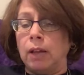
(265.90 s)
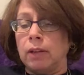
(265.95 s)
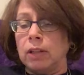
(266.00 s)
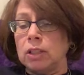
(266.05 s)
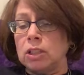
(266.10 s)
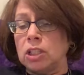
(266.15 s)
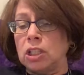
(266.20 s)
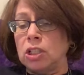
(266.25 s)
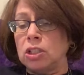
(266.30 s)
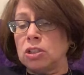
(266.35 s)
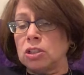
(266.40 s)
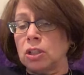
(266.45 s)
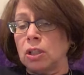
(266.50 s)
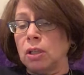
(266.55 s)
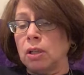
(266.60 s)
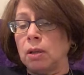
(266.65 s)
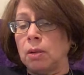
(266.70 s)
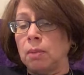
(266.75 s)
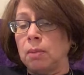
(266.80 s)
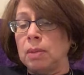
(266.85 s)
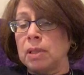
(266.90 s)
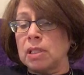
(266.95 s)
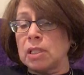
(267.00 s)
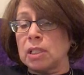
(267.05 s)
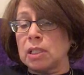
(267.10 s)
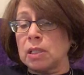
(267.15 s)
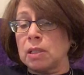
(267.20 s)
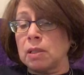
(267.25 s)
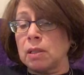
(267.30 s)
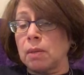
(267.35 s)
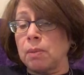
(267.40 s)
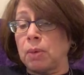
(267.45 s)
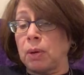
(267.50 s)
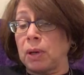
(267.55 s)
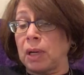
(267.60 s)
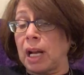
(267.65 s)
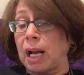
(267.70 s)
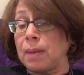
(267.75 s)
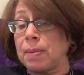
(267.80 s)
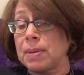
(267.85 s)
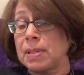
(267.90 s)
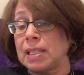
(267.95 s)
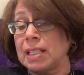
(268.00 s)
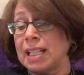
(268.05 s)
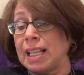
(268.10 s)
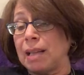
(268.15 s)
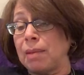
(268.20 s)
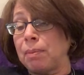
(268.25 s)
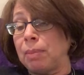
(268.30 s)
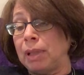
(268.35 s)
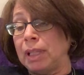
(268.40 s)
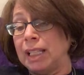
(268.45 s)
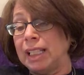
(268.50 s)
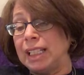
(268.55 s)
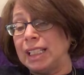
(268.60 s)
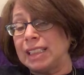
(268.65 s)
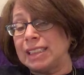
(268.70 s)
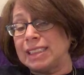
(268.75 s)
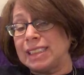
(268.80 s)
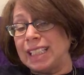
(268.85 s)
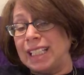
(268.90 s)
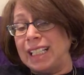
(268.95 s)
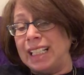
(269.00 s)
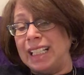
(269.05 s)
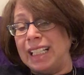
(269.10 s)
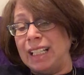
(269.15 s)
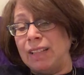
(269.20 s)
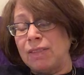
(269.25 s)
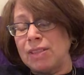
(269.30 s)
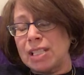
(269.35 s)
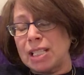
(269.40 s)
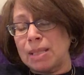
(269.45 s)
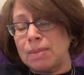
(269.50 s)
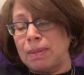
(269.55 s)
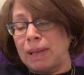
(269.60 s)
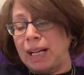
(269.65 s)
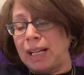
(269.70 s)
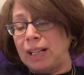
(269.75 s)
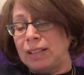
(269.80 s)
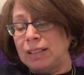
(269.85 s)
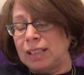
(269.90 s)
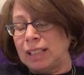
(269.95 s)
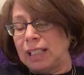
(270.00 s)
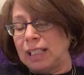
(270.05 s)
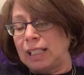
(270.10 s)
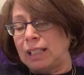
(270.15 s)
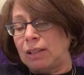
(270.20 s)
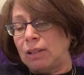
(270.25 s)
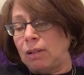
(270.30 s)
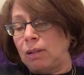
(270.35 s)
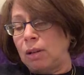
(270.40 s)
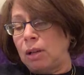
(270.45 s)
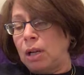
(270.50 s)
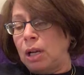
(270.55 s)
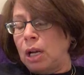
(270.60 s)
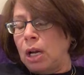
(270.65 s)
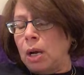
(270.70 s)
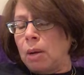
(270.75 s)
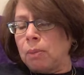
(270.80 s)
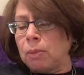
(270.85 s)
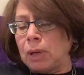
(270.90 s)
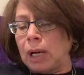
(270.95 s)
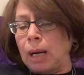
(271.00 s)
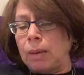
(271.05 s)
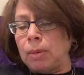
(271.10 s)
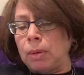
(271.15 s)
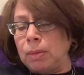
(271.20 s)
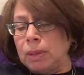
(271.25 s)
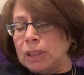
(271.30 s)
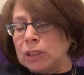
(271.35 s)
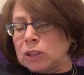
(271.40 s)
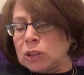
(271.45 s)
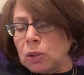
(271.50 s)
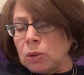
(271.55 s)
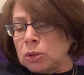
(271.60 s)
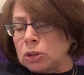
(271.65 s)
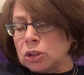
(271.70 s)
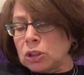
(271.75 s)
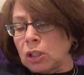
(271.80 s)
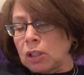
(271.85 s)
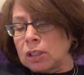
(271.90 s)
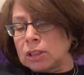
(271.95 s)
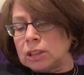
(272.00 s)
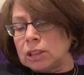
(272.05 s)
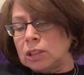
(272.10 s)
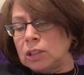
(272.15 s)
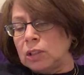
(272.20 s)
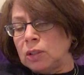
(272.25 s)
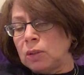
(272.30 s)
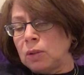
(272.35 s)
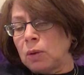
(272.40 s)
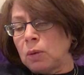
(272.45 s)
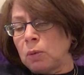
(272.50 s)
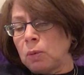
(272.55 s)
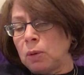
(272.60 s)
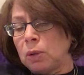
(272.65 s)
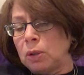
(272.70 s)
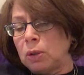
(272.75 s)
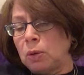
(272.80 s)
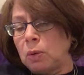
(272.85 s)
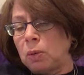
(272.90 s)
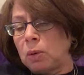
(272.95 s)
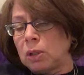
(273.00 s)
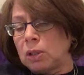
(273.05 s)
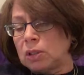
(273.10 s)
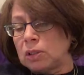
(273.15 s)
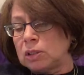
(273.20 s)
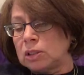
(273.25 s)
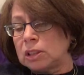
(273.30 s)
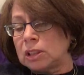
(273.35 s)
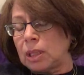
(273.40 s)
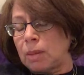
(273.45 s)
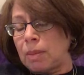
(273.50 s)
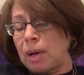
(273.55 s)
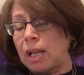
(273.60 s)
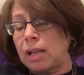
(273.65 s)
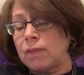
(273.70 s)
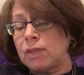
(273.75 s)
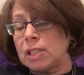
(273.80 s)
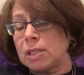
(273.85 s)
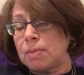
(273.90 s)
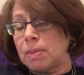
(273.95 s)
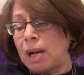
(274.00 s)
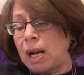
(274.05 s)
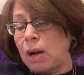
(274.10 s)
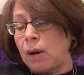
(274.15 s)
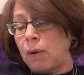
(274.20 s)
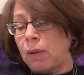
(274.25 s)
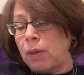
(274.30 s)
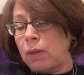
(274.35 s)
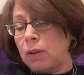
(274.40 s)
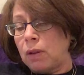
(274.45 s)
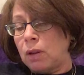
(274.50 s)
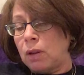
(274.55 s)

The teacher, Mrs. Pocopson, blinked and even smiled a little, probably so shocked to hear the real words come out of his mouth.